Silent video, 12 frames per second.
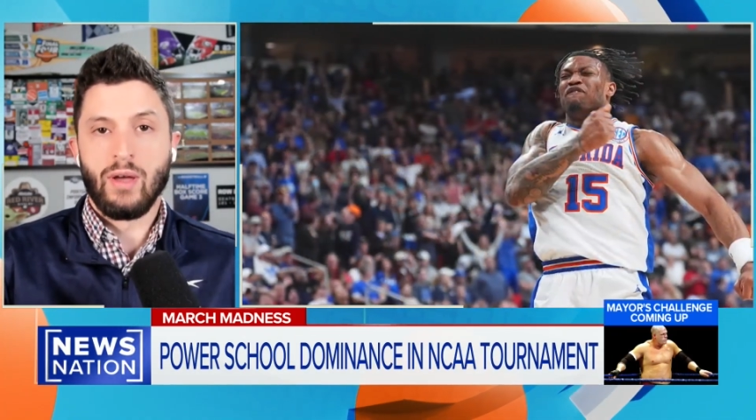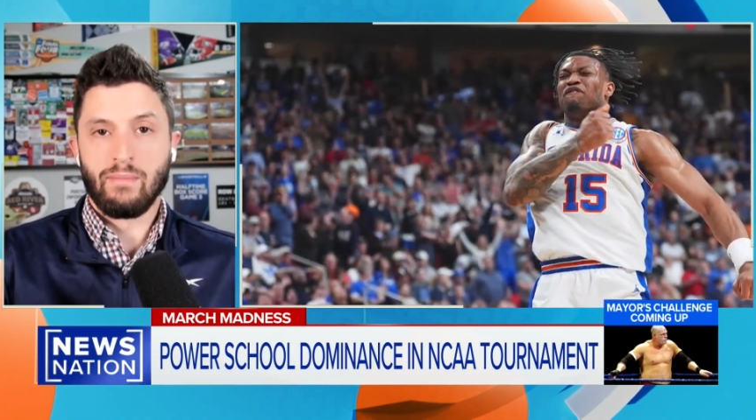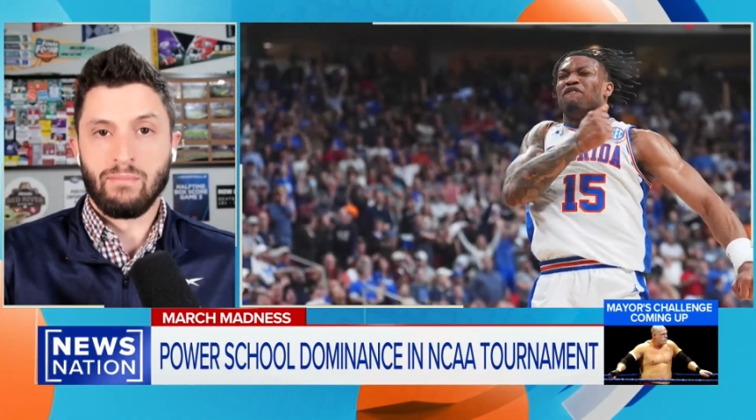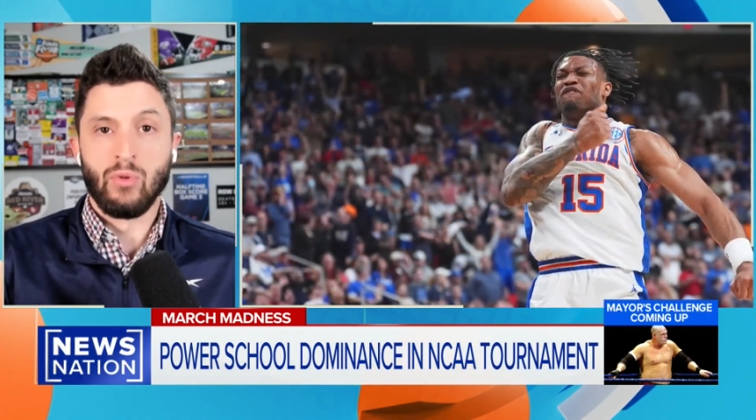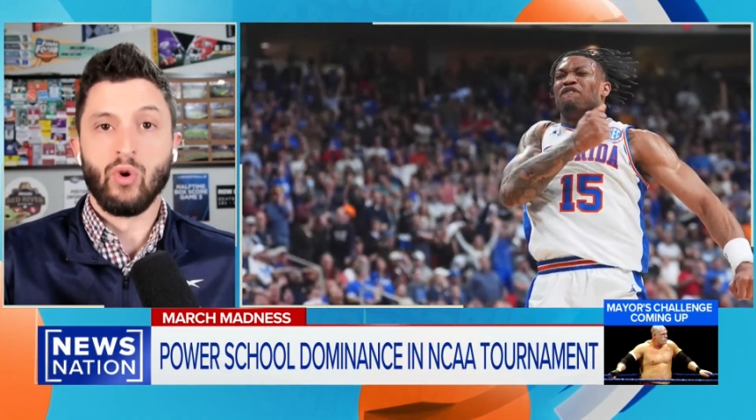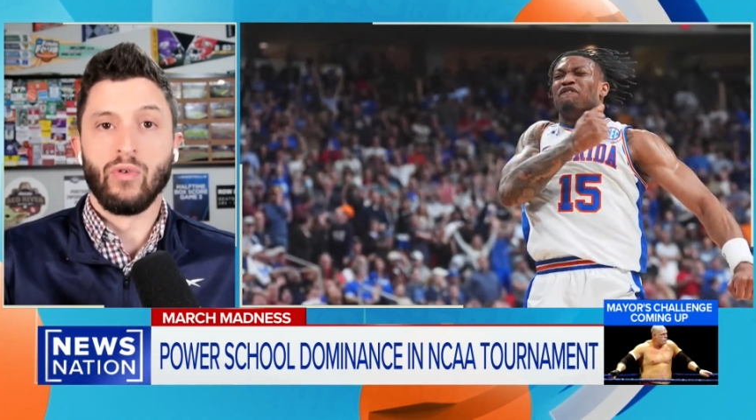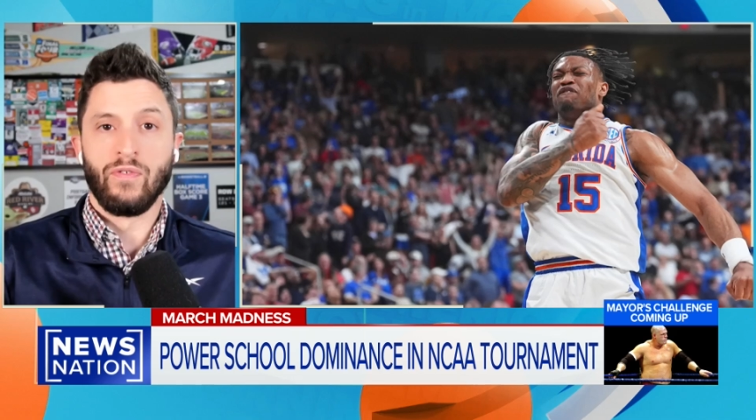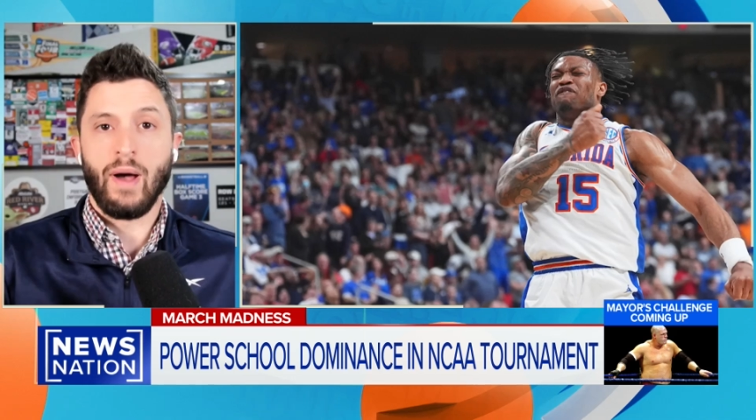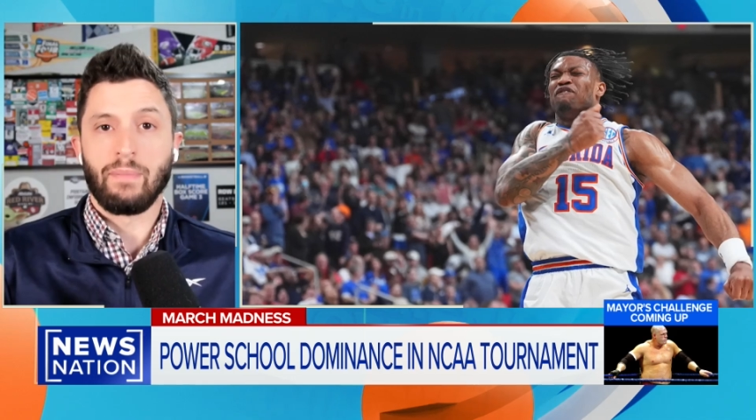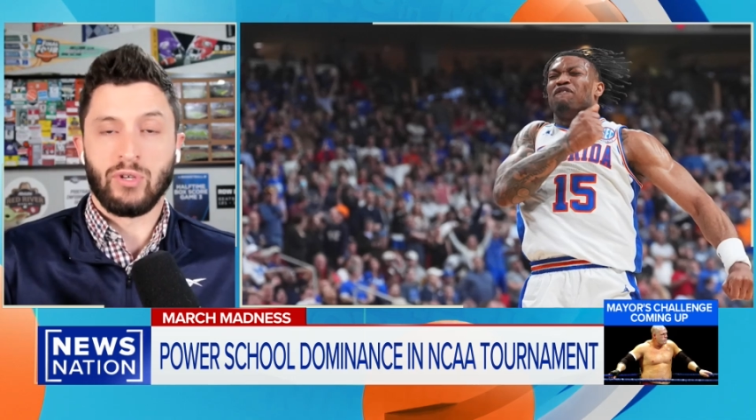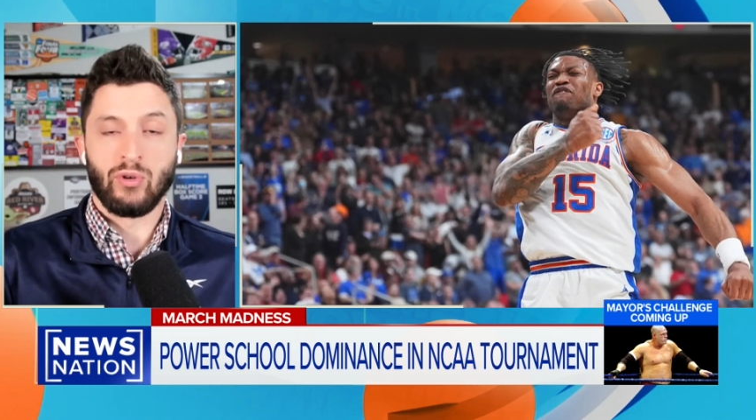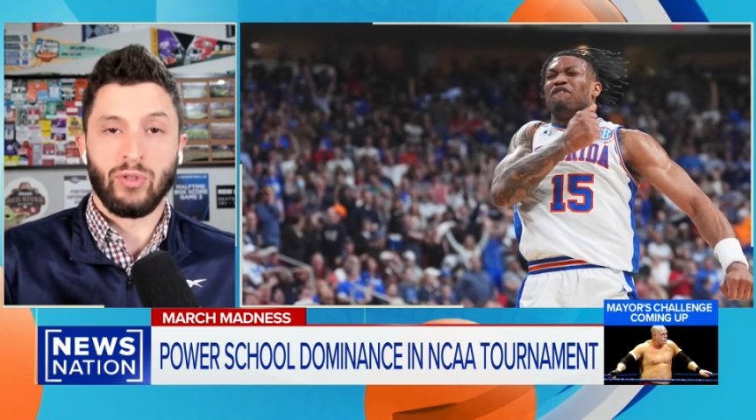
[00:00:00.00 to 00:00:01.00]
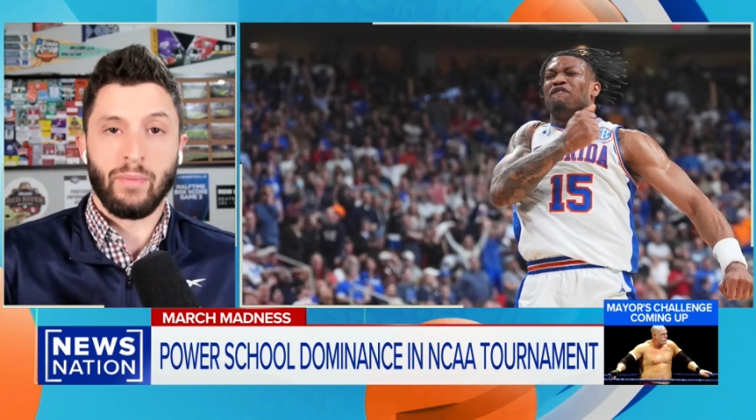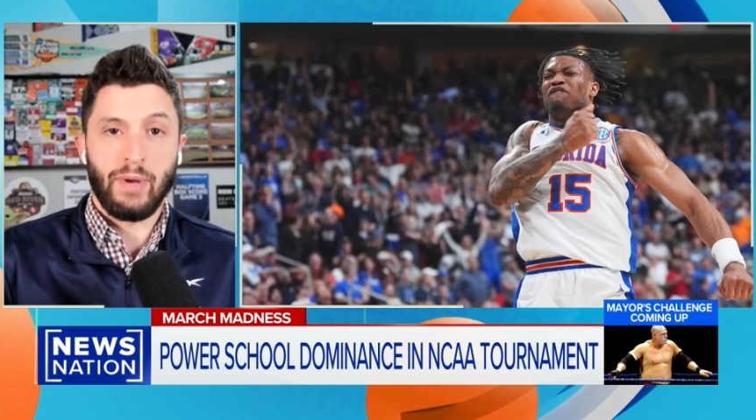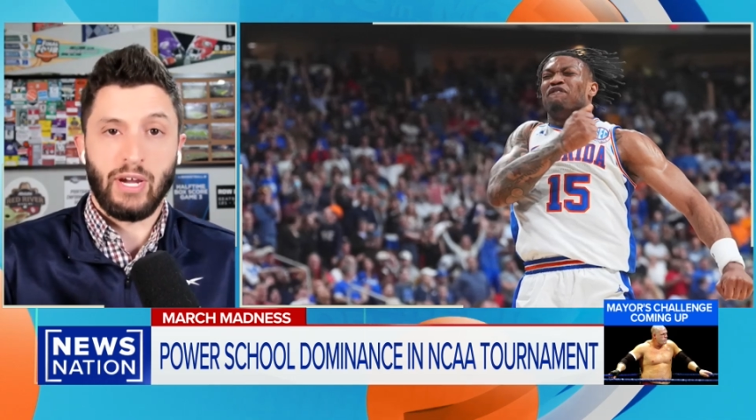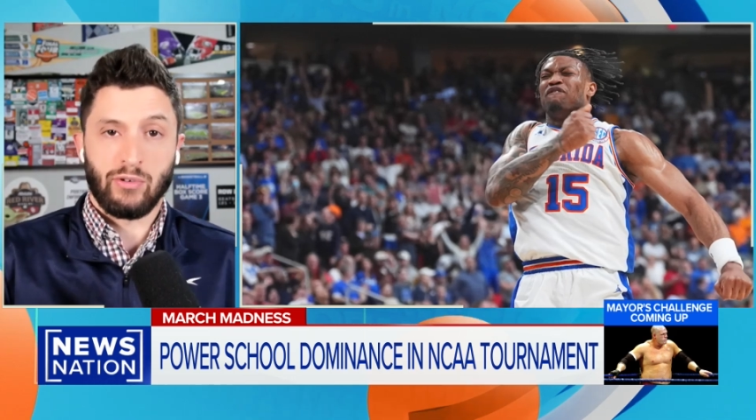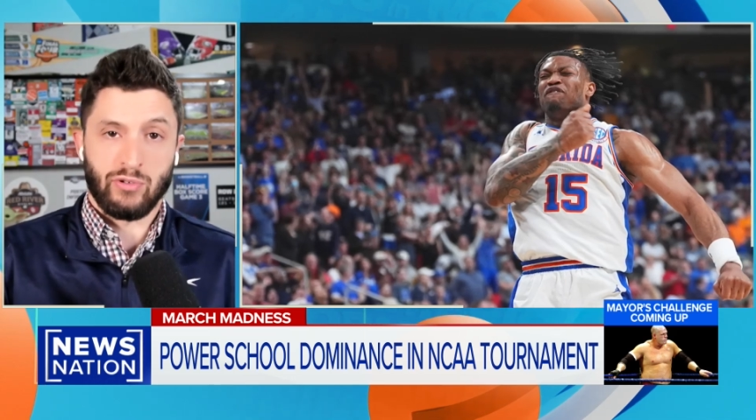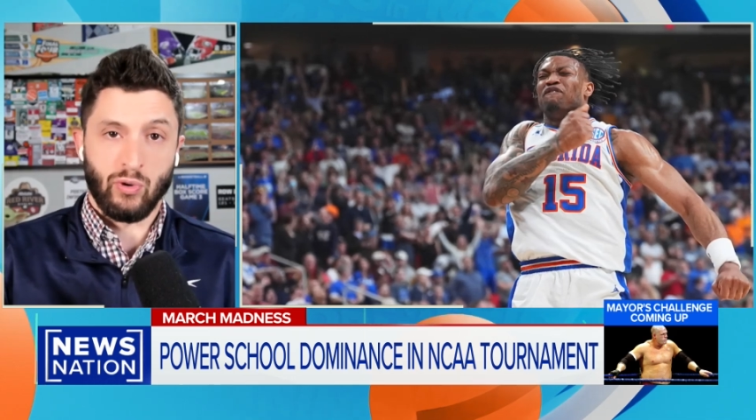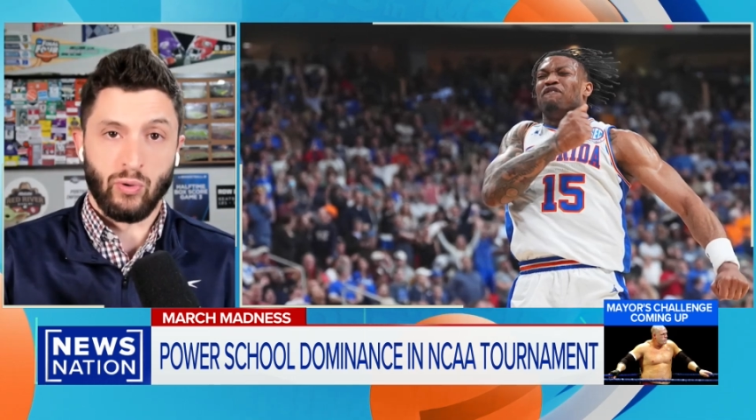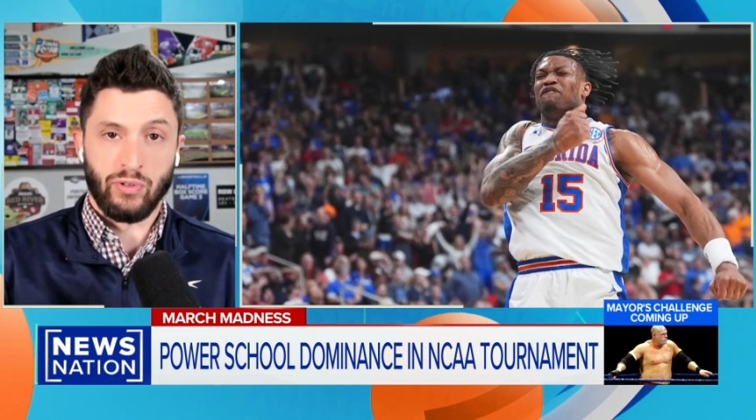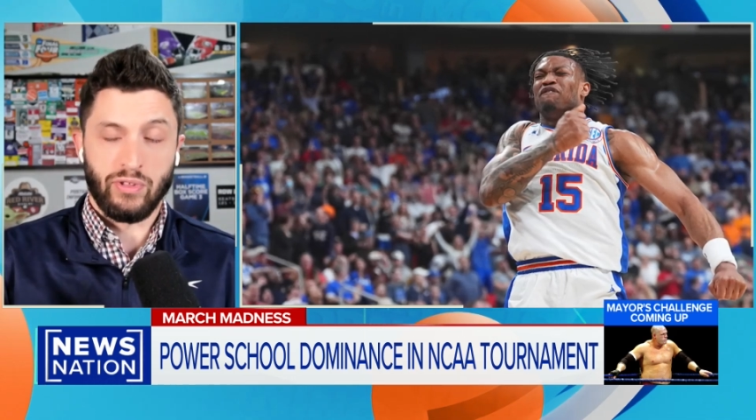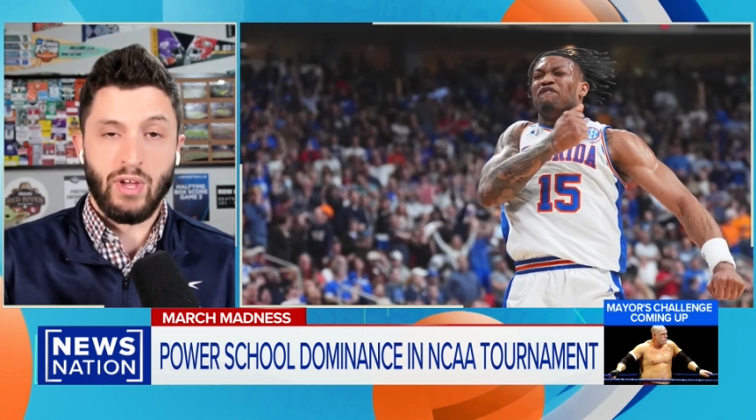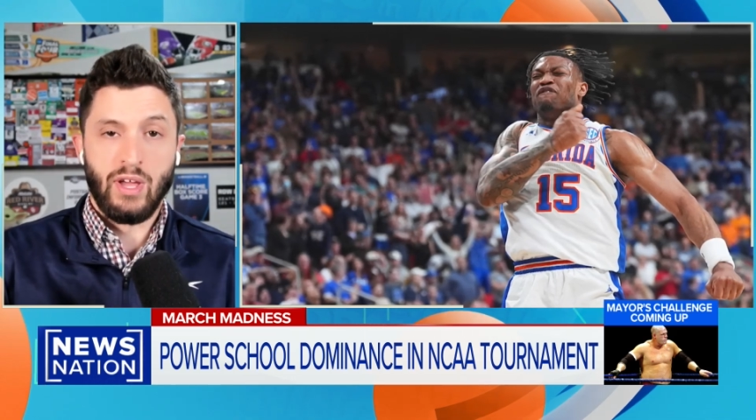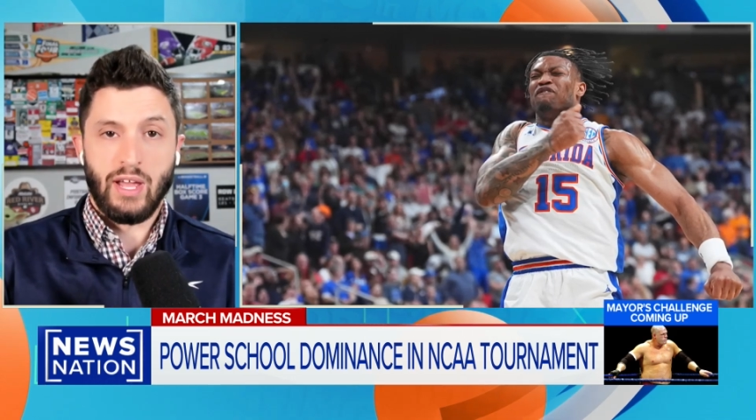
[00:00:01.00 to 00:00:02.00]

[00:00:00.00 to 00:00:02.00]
move up to the bigger schools.